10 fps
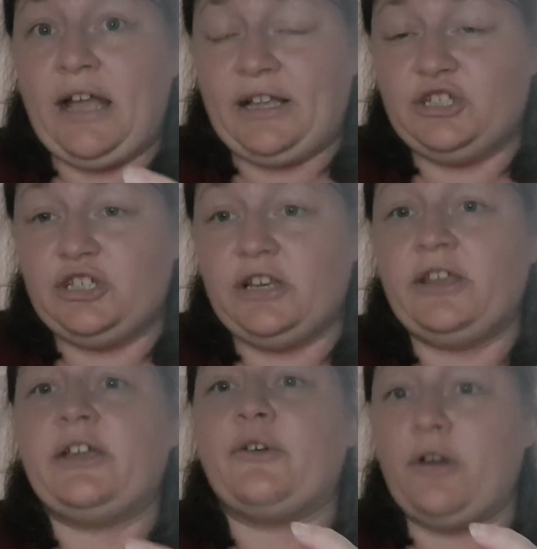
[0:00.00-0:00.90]

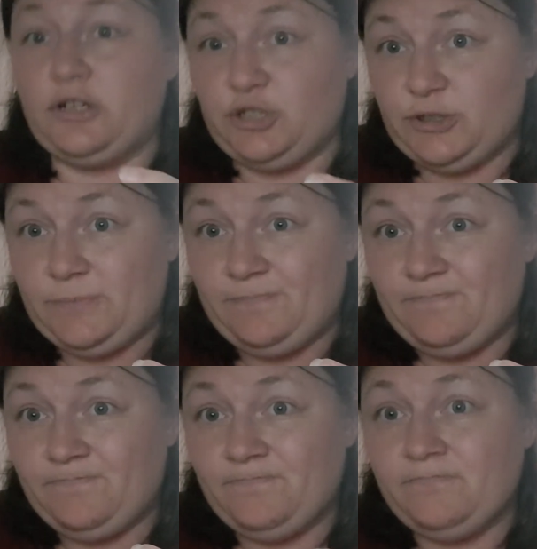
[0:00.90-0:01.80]
actually granted.
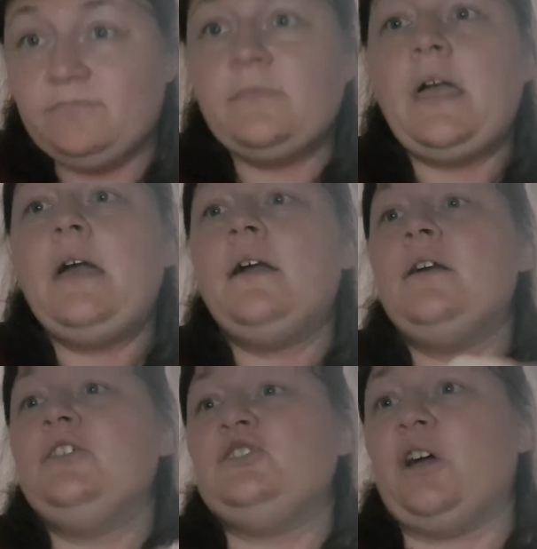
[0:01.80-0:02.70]

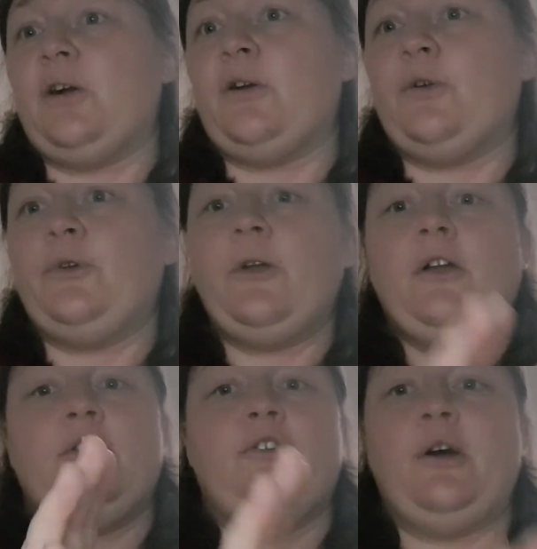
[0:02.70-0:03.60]
So,
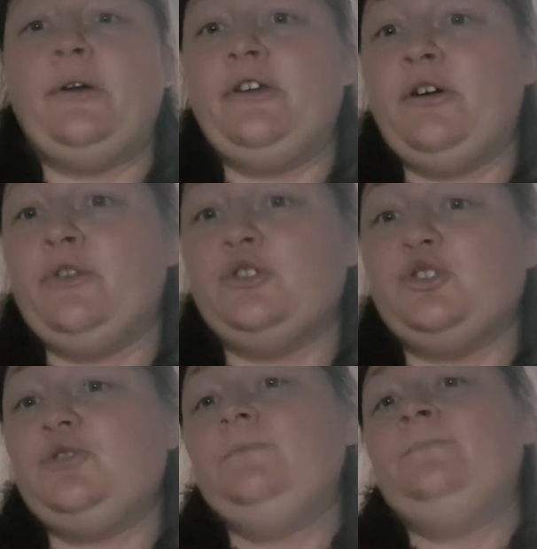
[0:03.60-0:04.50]
no one
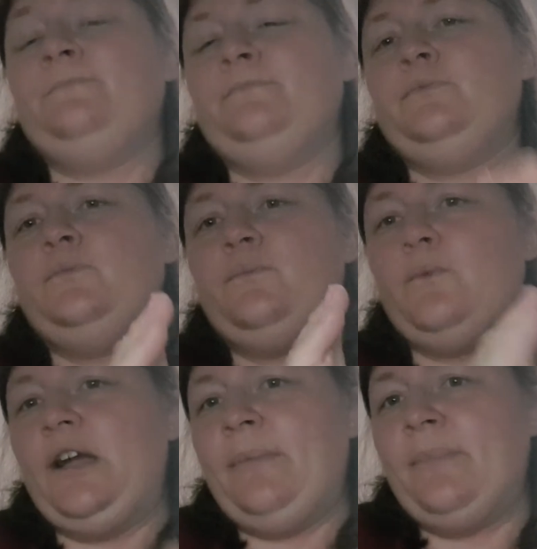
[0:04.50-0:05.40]
knows
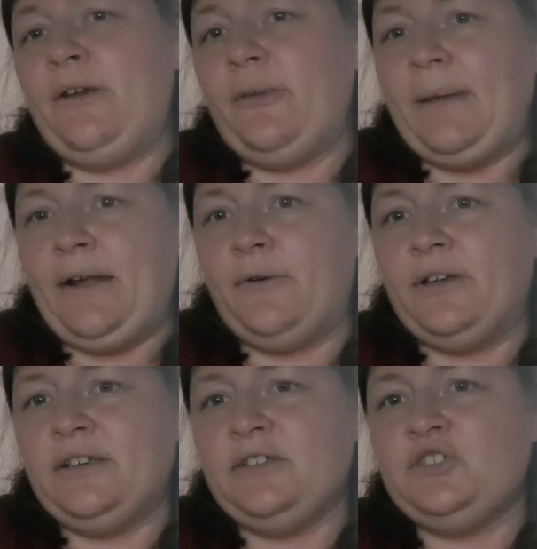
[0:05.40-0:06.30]
where Mary Bell
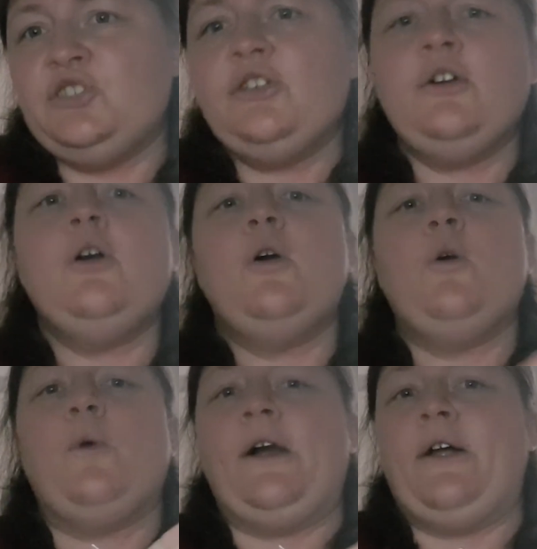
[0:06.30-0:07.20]
is,
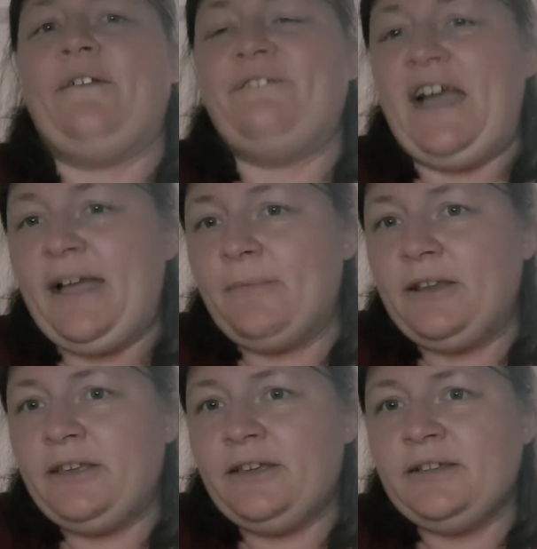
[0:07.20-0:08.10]
where her
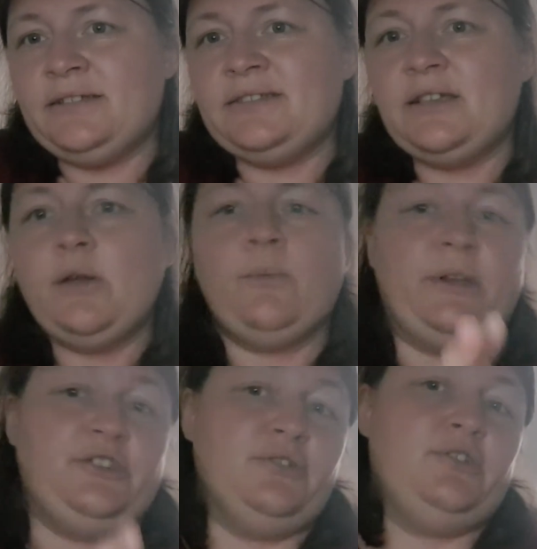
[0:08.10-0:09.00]
family is.
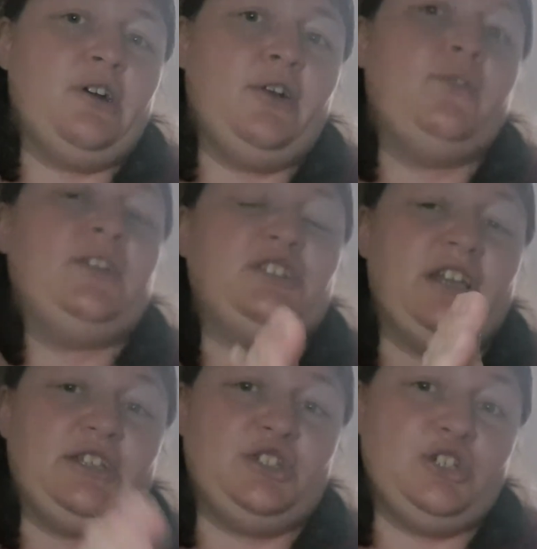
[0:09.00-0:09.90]
We do know that she
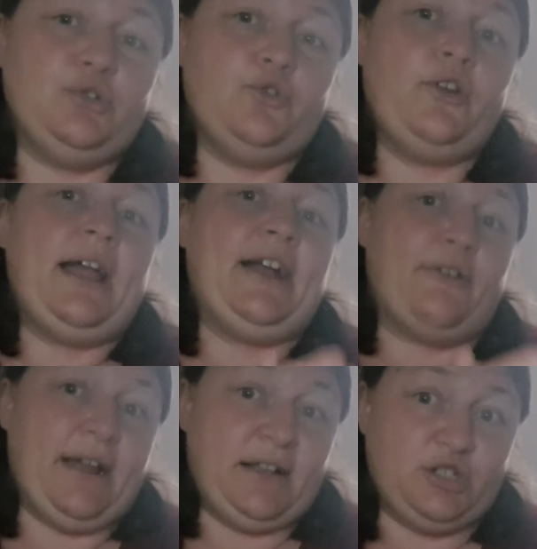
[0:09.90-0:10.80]
has children and
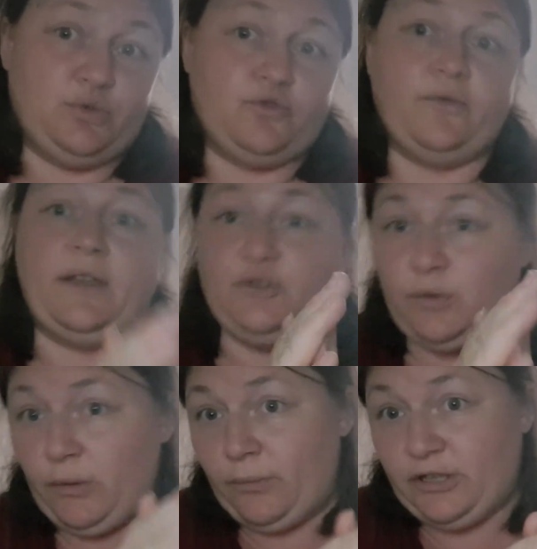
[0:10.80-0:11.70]
grandchildren. That's
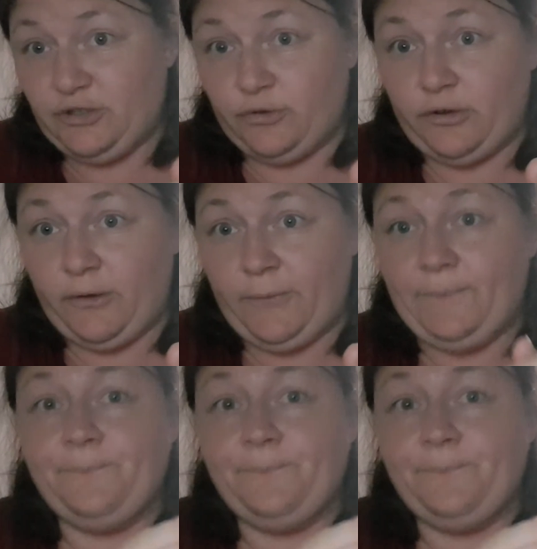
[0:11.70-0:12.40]
what we do know.